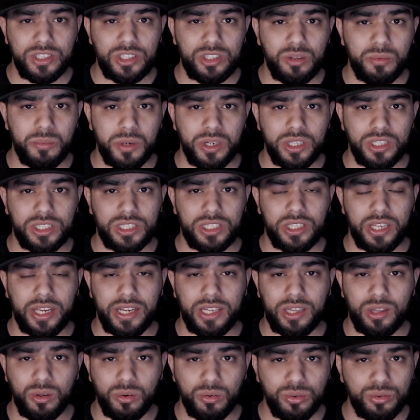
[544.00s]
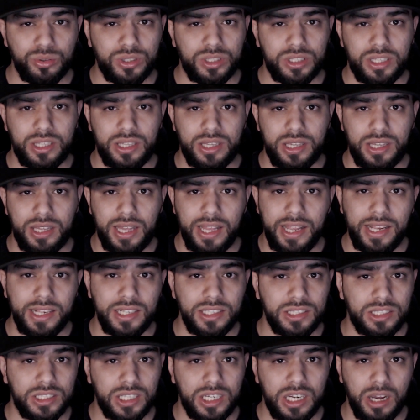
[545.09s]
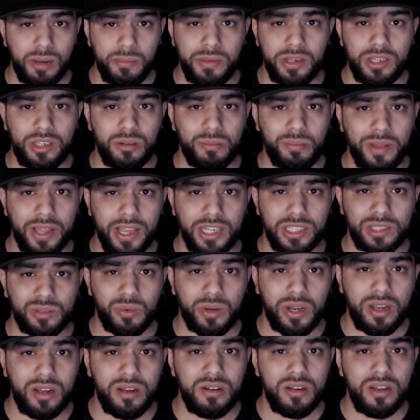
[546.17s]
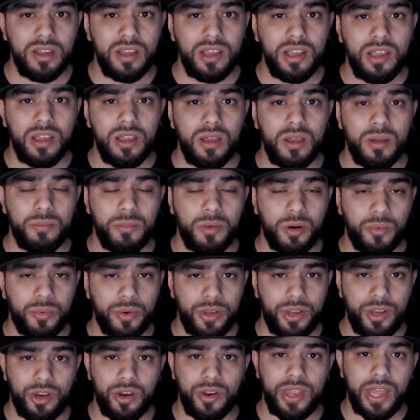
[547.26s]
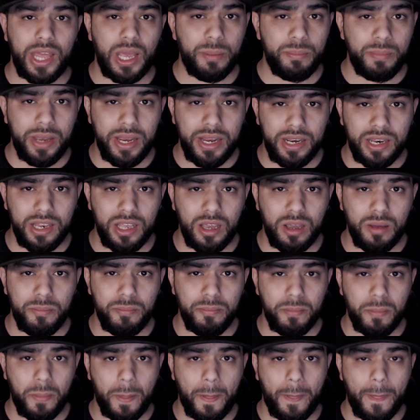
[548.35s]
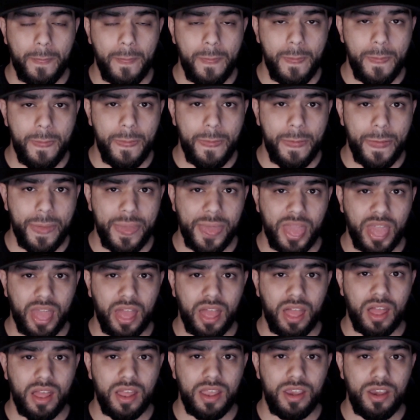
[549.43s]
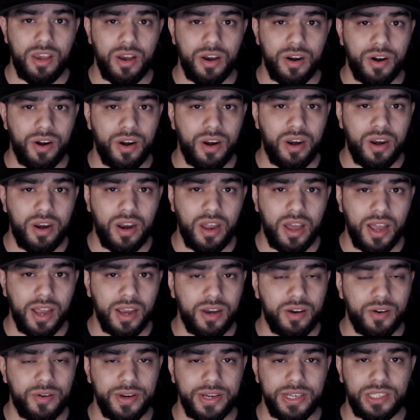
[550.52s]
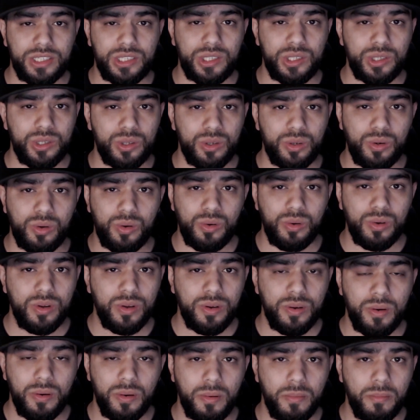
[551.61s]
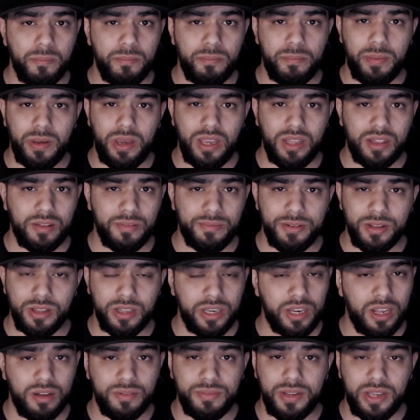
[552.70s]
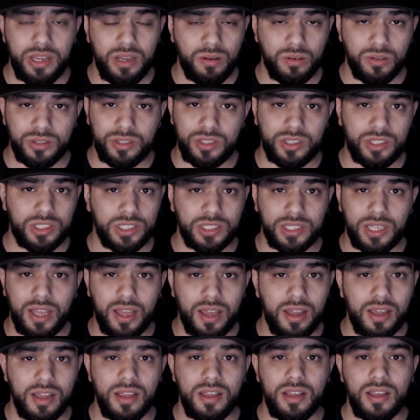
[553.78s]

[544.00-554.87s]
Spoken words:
too much. Like, those things come into play as well. But when you're that banged up, you're not going to beat the Philadelphia Eagles. You're just not.